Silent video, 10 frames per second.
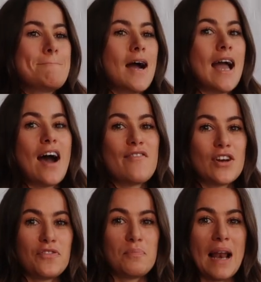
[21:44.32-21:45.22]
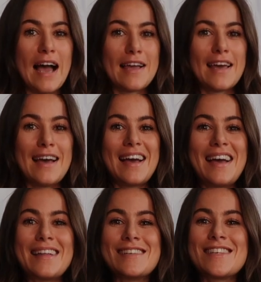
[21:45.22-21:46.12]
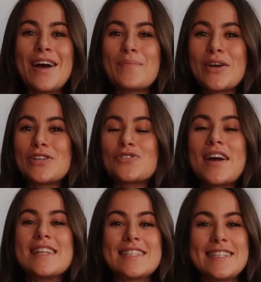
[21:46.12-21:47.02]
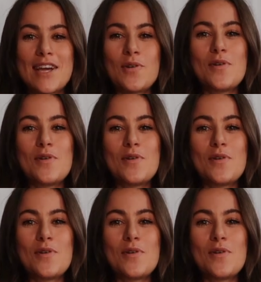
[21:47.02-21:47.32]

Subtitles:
I have enough black, and I'm gonna try and stick